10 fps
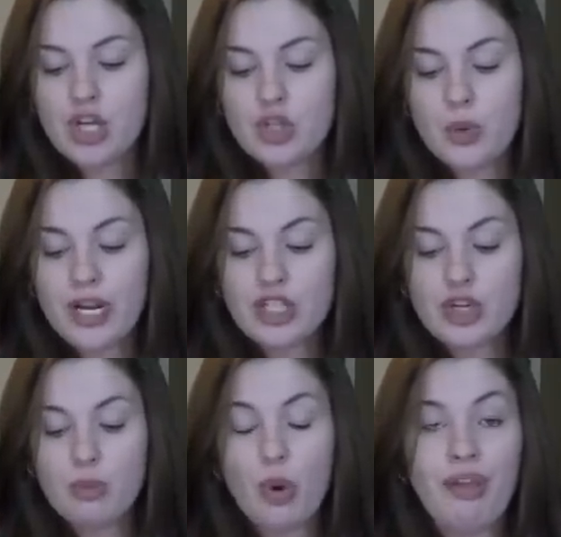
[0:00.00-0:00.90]

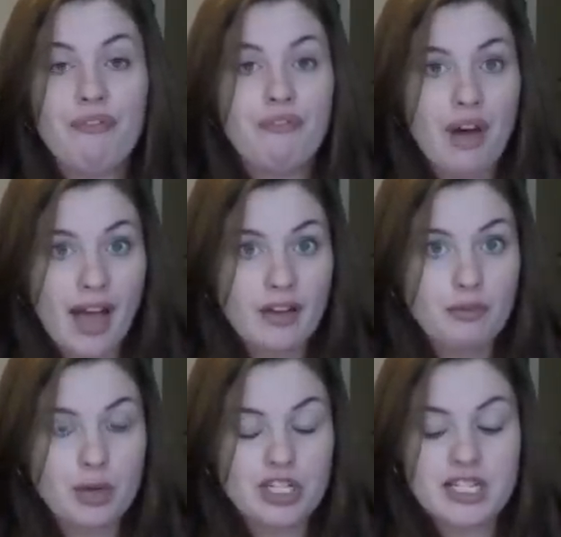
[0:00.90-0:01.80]

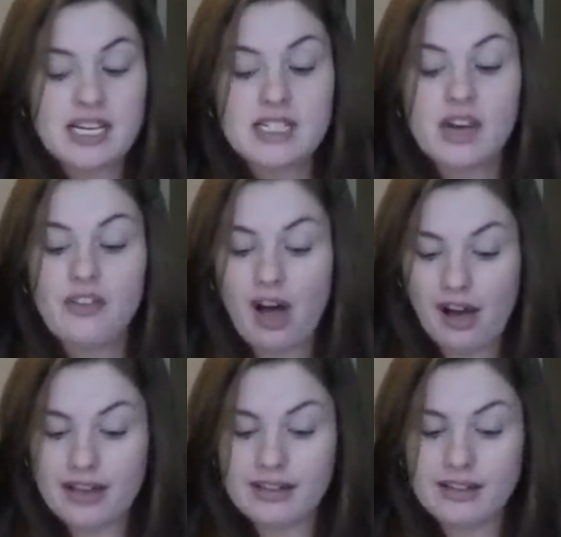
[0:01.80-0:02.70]
22.5% of
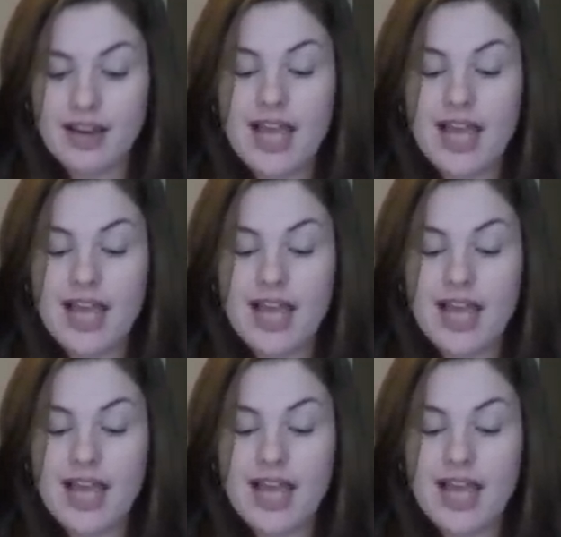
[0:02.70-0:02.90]
cotton,